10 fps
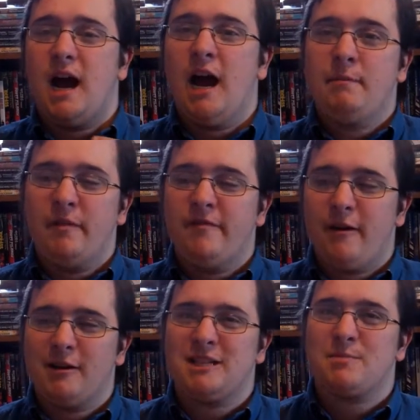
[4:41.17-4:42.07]
I'm a
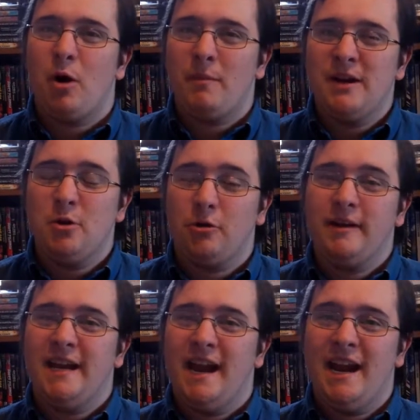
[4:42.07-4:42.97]
very small
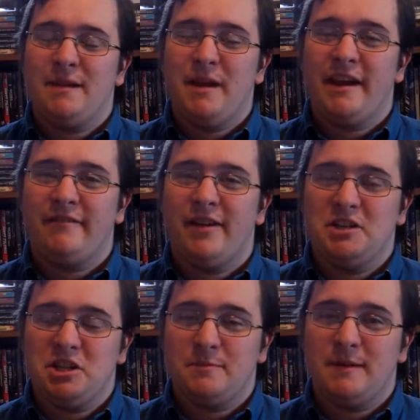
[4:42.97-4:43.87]
minority at anime
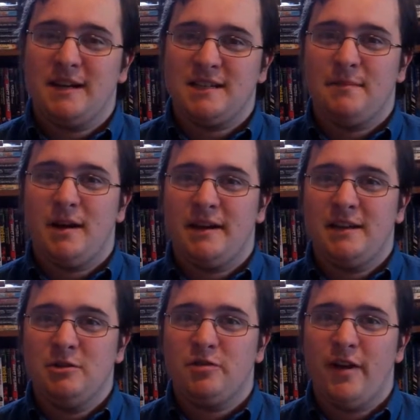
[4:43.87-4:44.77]
conventions because I'm not a
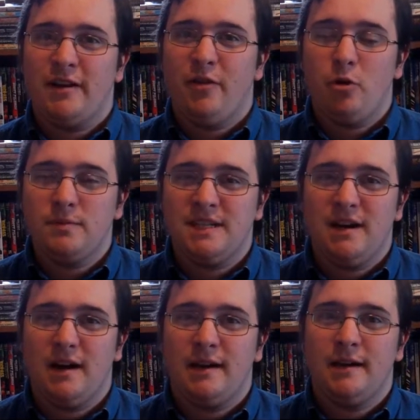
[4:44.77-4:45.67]
huge fan of Homestuck.